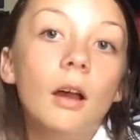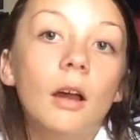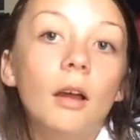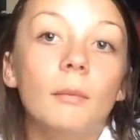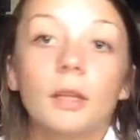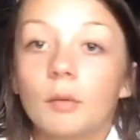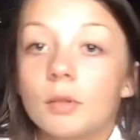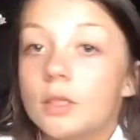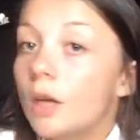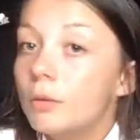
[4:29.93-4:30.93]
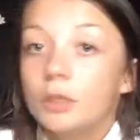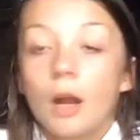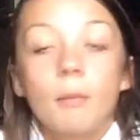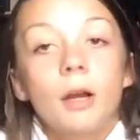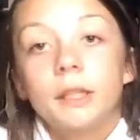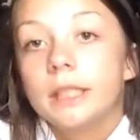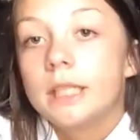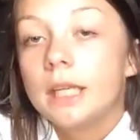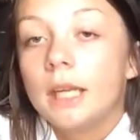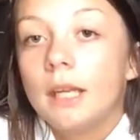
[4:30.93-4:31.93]
There was no drama on the
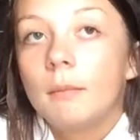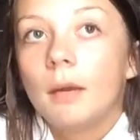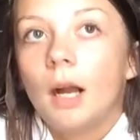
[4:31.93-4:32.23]
team.